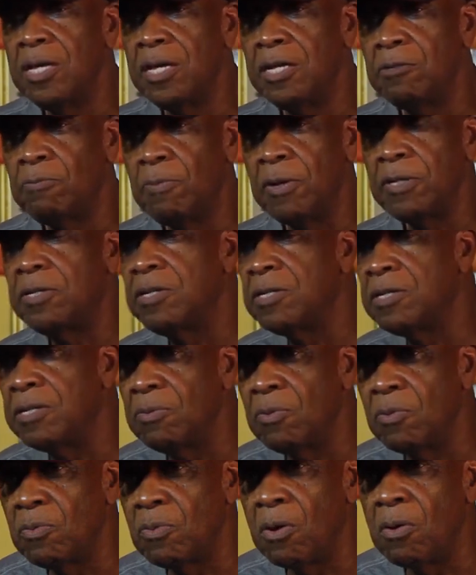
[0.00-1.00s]
especially the
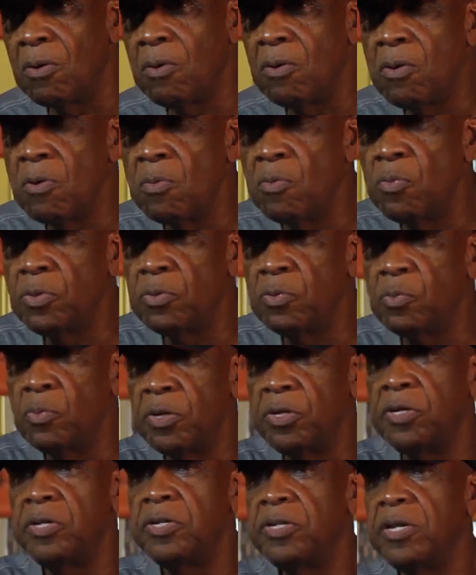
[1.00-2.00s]
Civil War, was
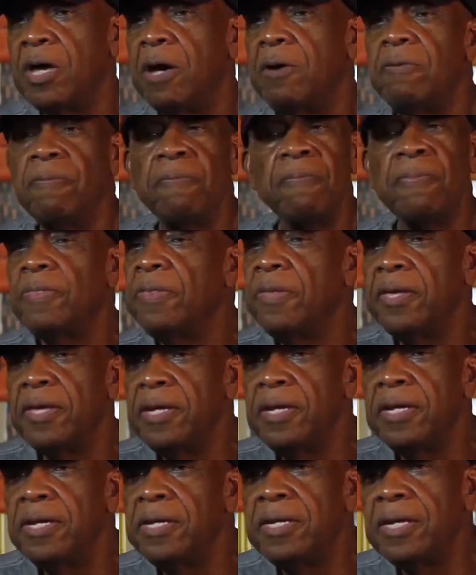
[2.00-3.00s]
with the South
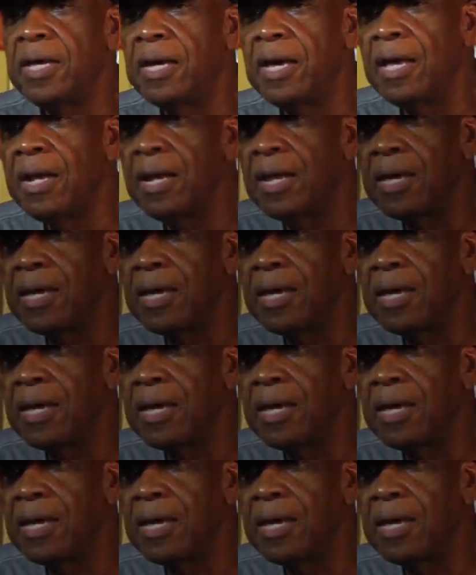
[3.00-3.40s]
and they didn't take our